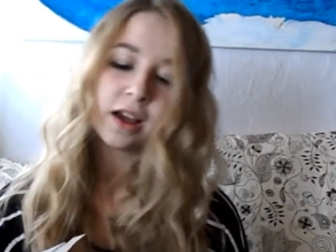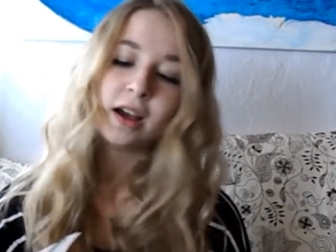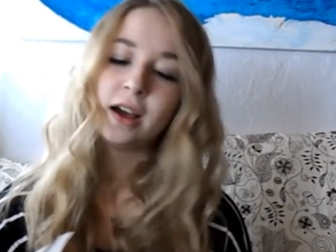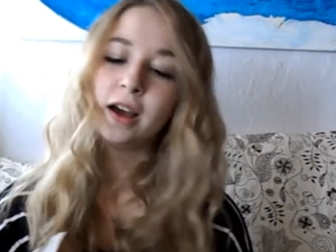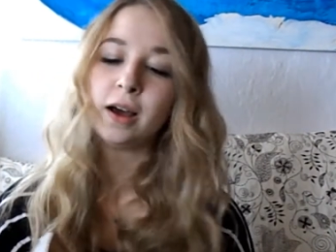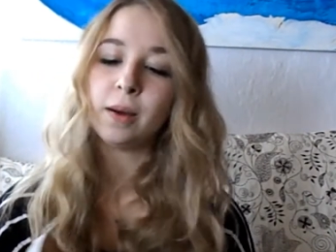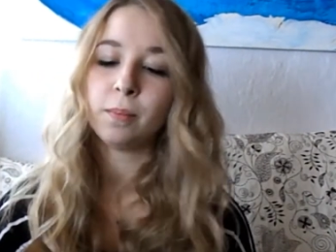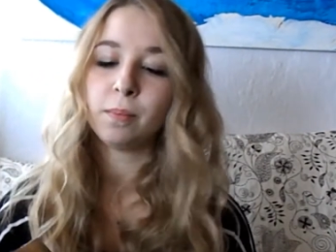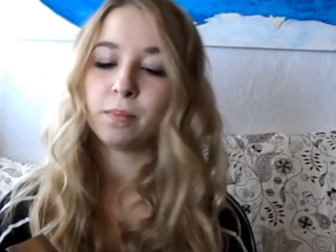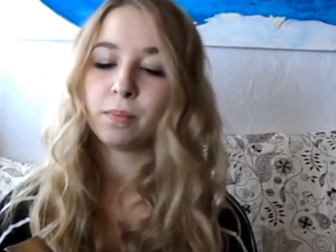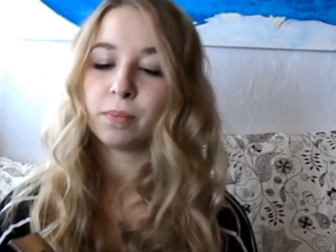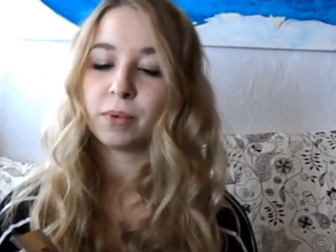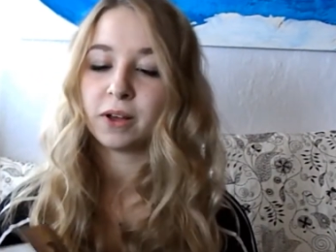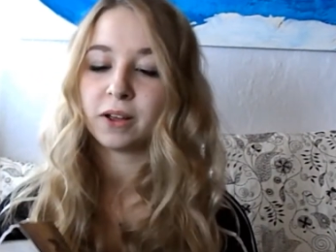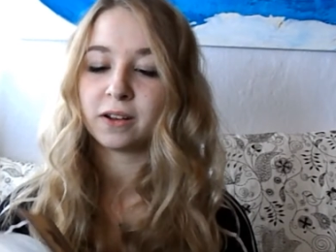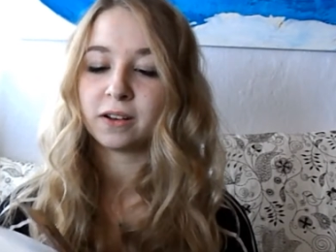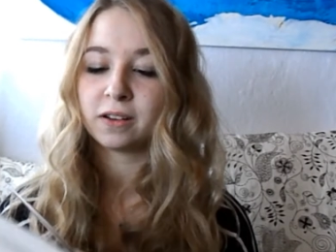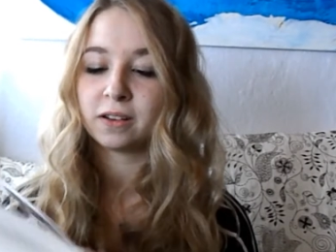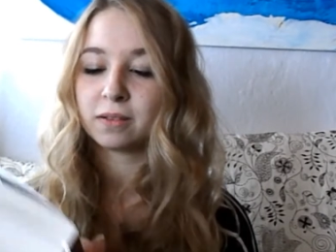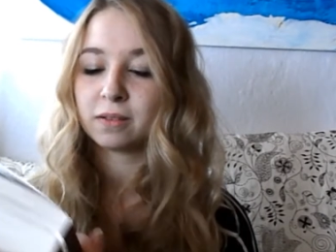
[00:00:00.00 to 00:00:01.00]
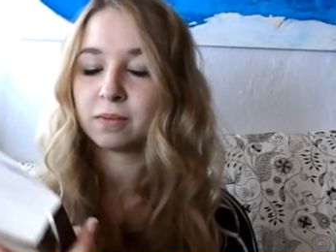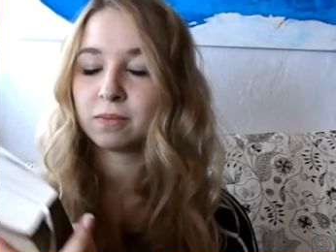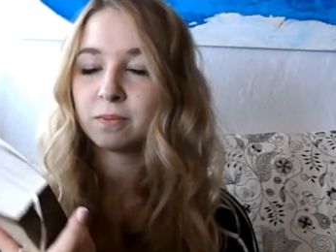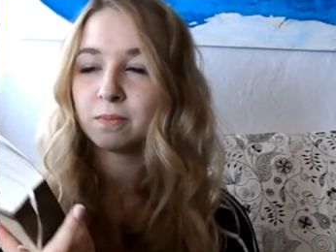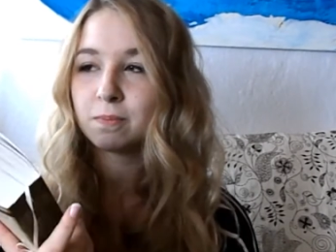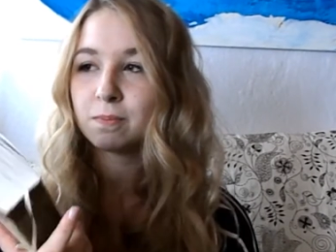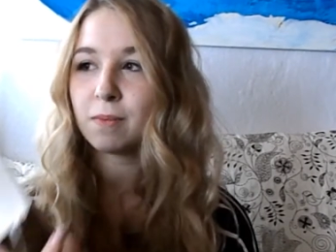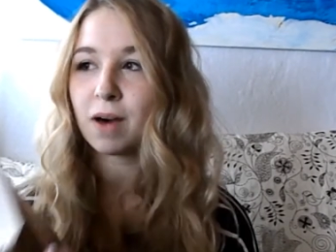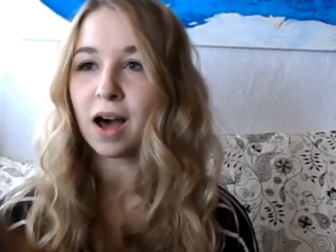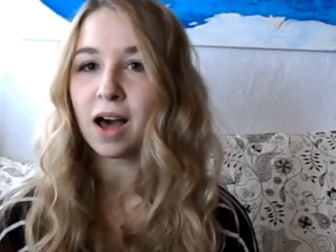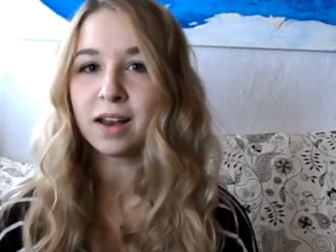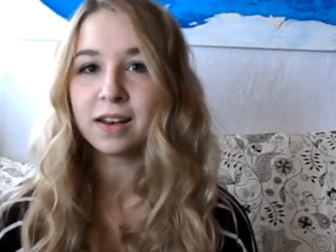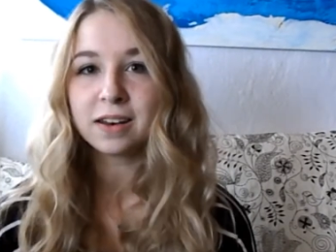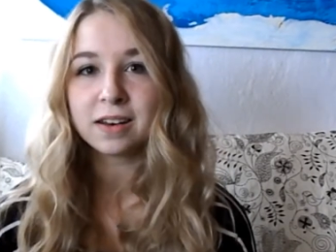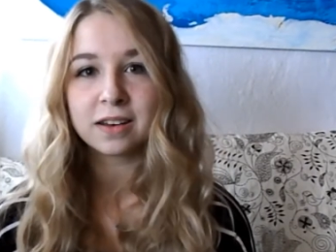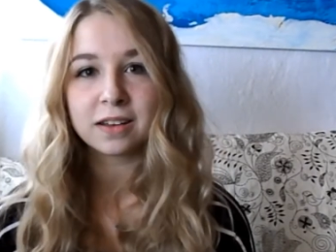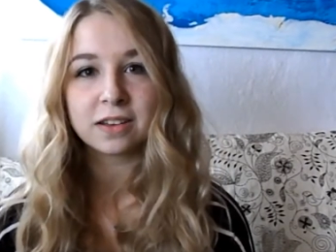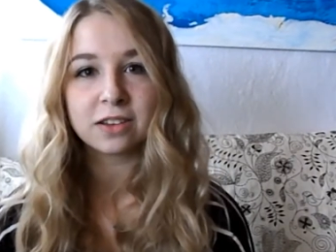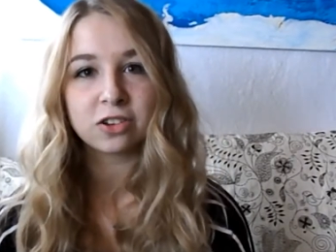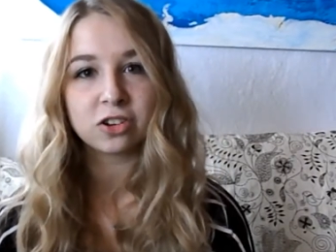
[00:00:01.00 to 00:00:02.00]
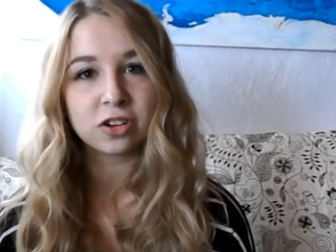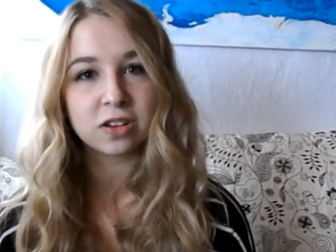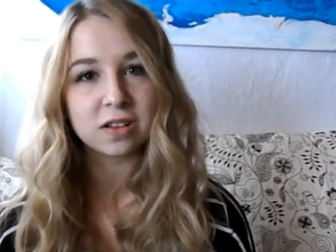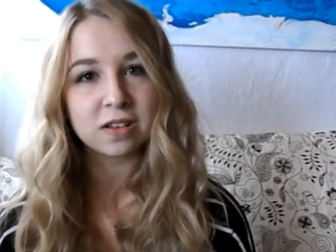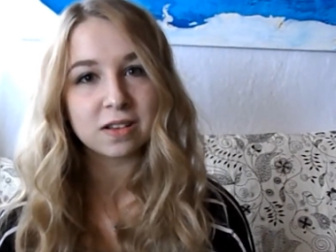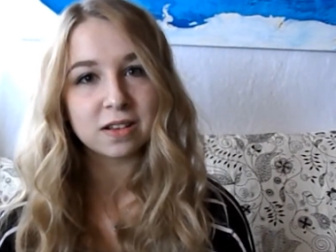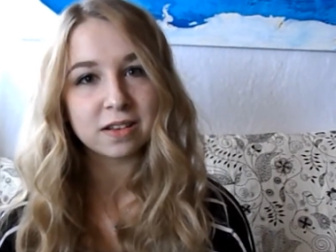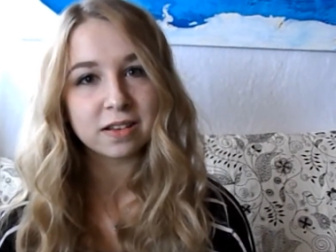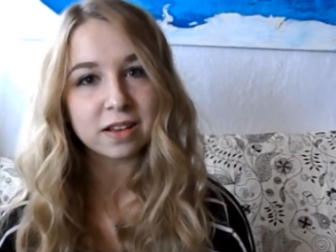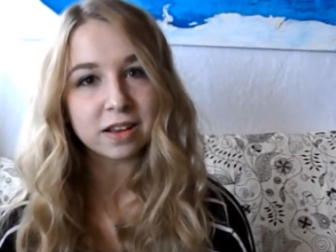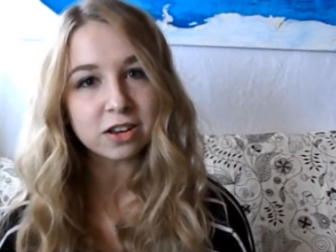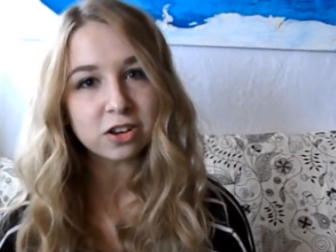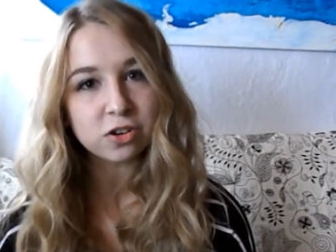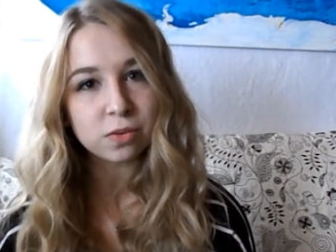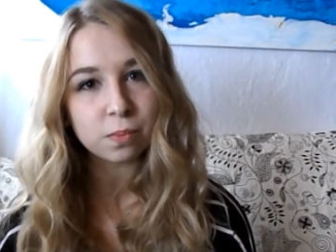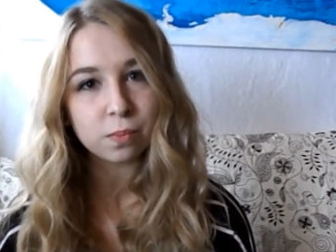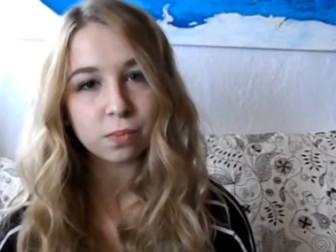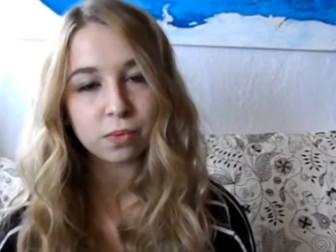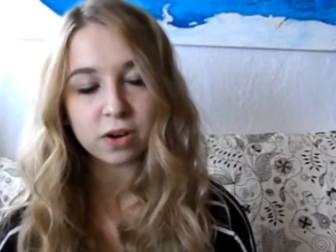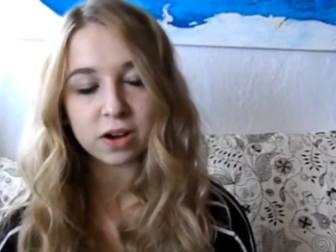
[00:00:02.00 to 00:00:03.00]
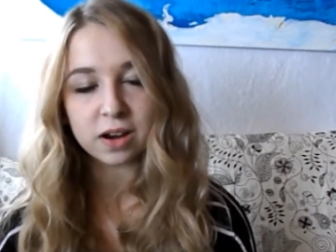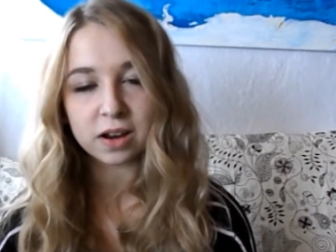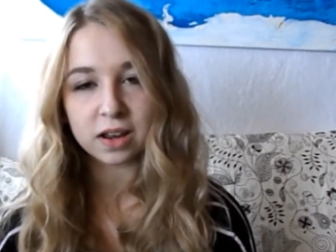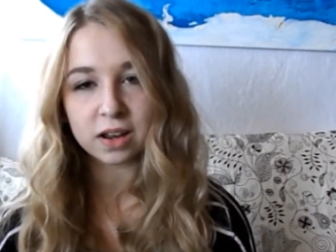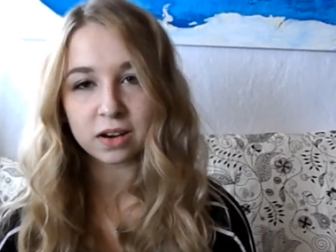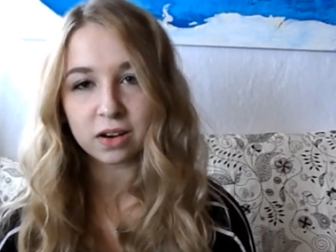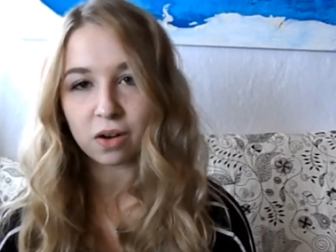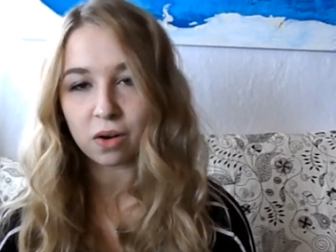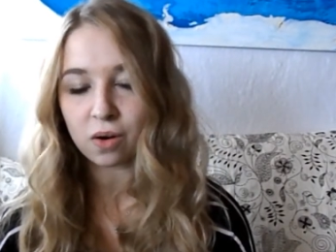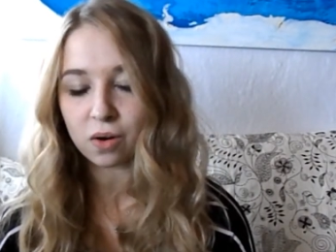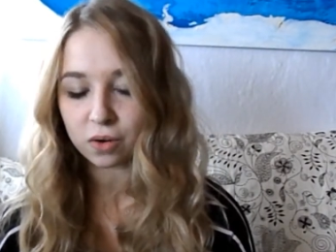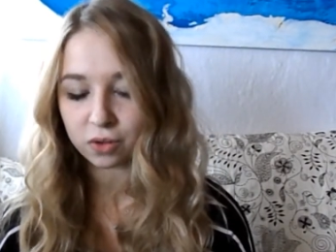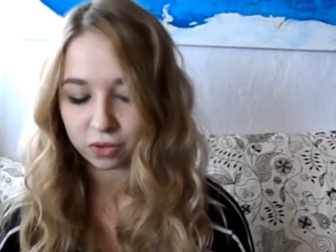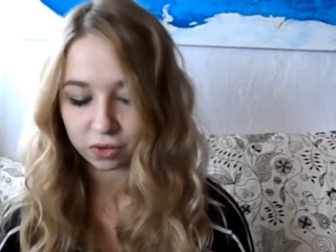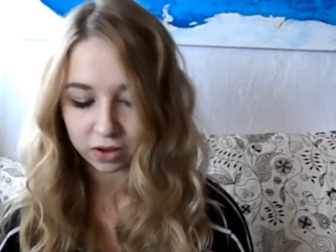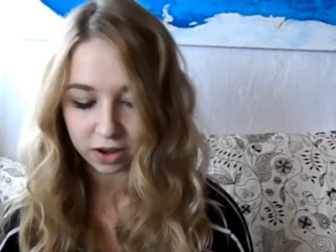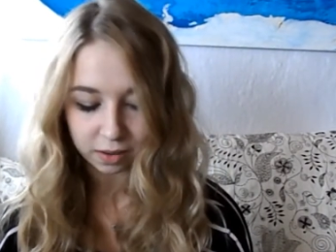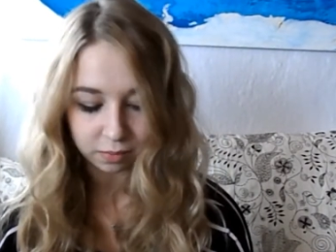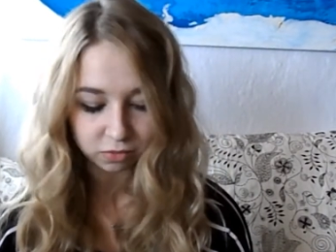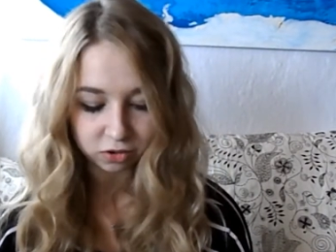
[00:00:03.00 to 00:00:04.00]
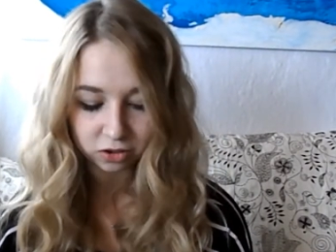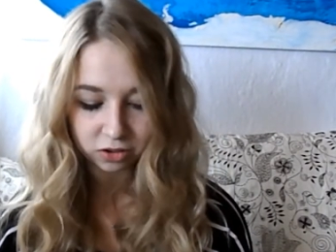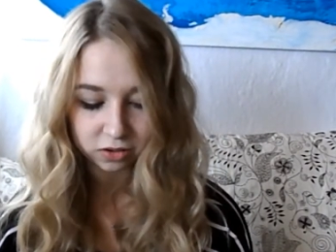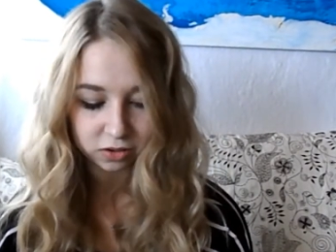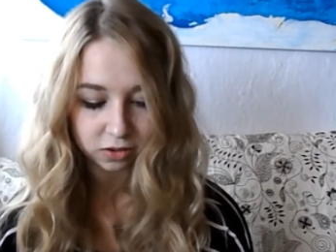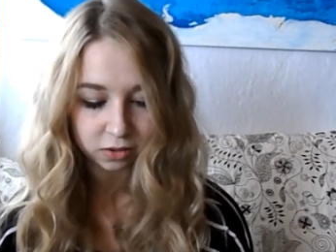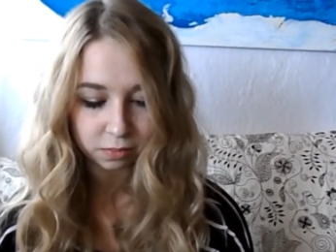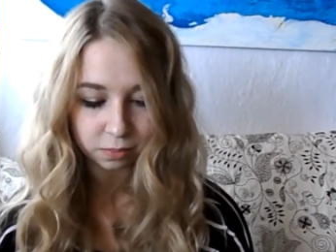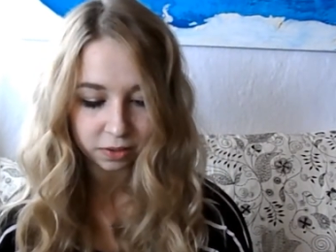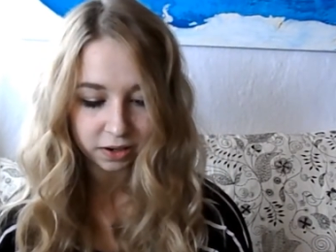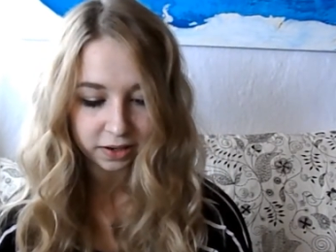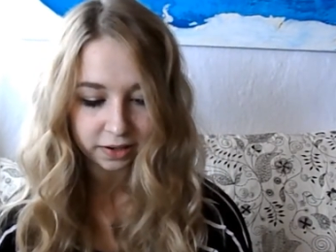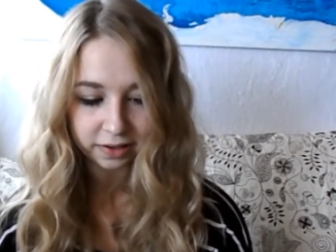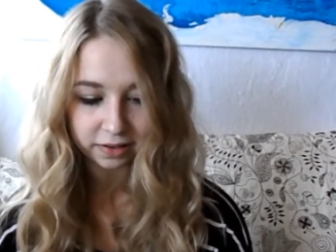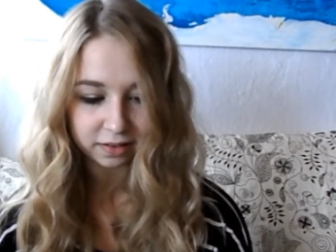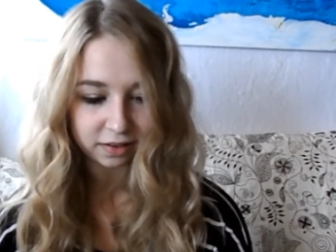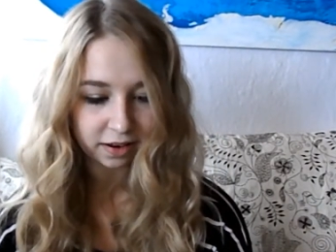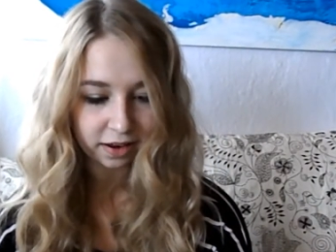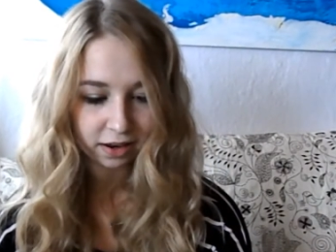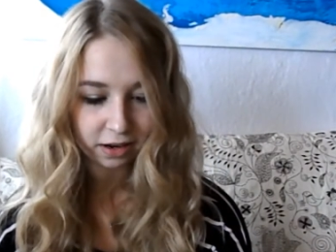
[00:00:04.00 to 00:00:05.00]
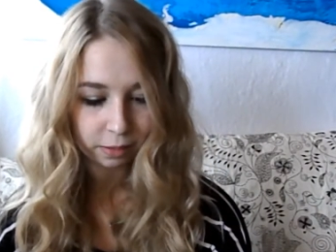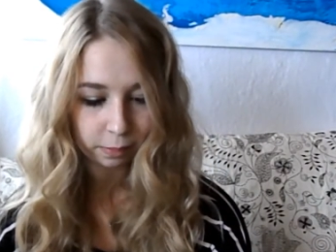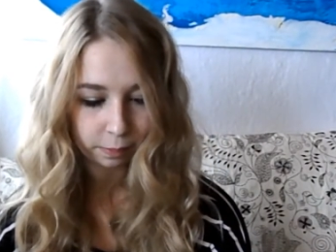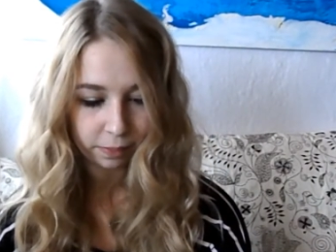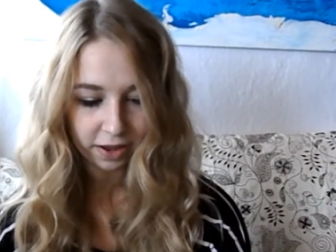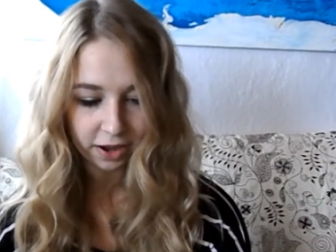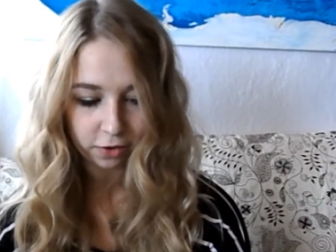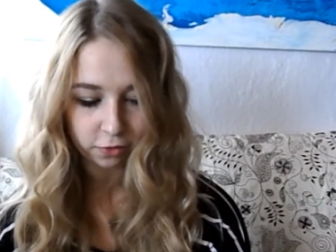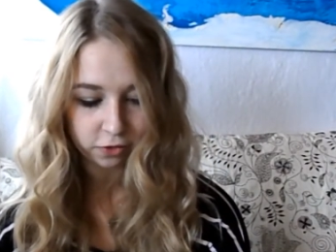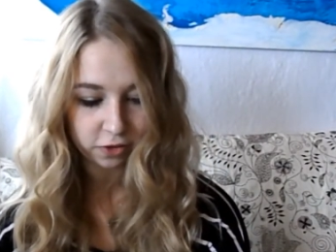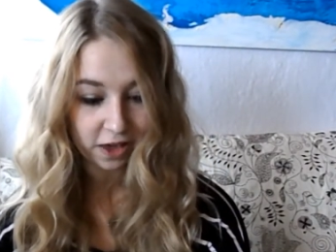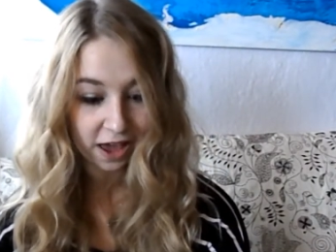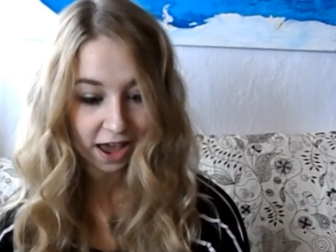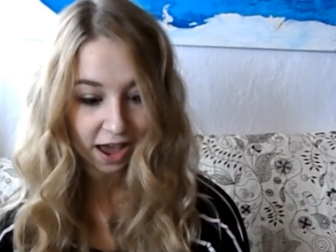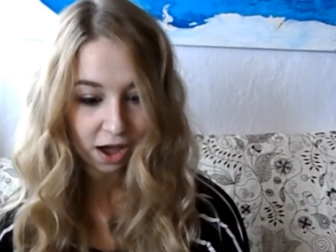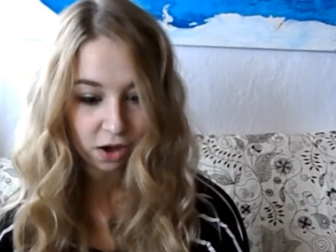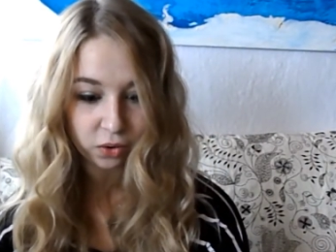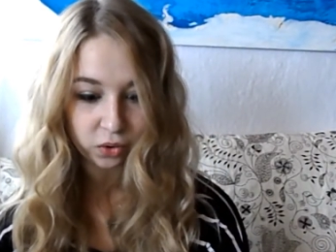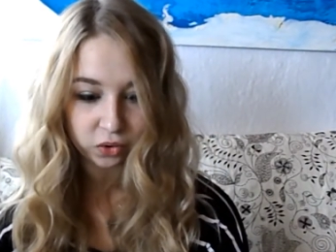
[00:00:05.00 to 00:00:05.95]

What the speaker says: But Martin is just such a brilliant author. I'm just completely taken aback with how